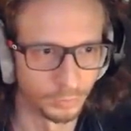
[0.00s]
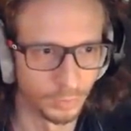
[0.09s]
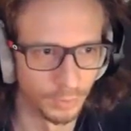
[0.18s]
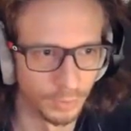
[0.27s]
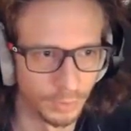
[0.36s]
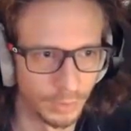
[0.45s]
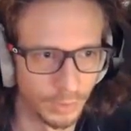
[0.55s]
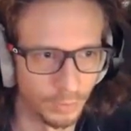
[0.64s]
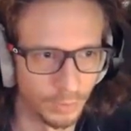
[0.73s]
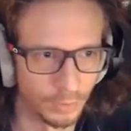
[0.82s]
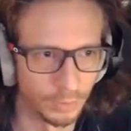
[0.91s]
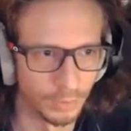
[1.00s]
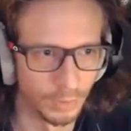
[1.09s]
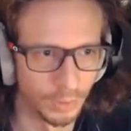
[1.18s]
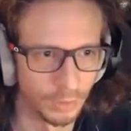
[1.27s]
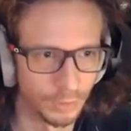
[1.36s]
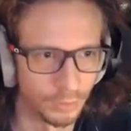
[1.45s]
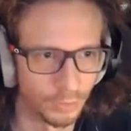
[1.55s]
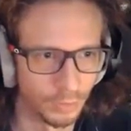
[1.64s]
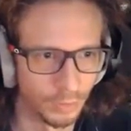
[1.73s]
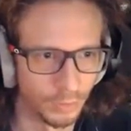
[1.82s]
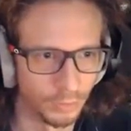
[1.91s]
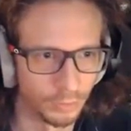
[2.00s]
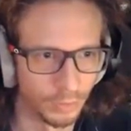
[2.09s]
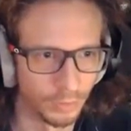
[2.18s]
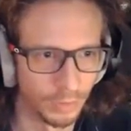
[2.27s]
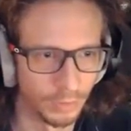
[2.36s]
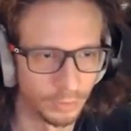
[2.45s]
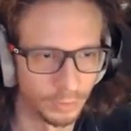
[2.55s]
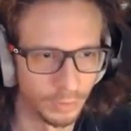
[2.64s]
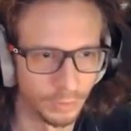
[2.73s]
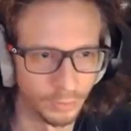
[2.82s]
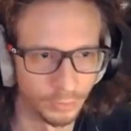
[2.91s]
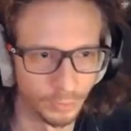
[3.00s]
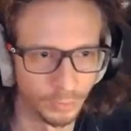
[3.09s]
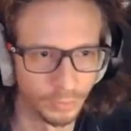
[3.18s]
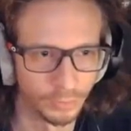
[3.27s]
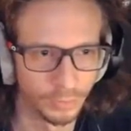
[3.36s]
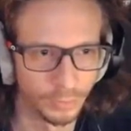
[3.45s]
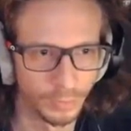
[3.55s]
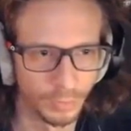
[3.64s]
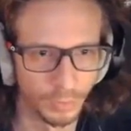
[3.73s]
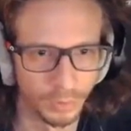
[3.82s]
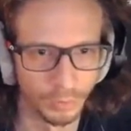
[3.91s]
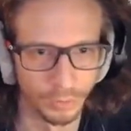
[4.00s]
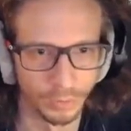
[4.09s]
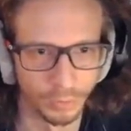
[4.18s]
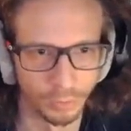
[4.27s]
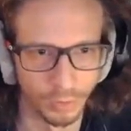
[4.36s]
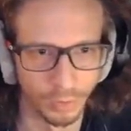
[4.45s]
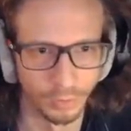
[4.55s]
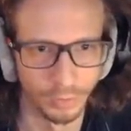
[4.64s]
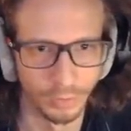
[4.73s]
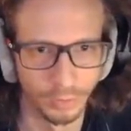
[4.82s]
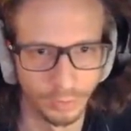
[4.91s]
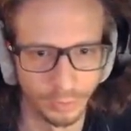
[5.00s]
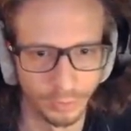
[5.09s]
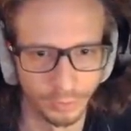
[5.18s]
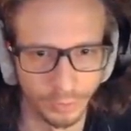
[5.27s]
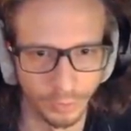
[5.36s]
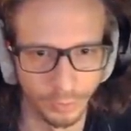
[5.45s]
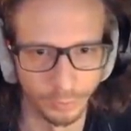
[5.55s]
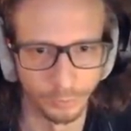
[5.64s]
on day one, and I can turn on those other ads later. So we're just gonna be working with the trailer here to start.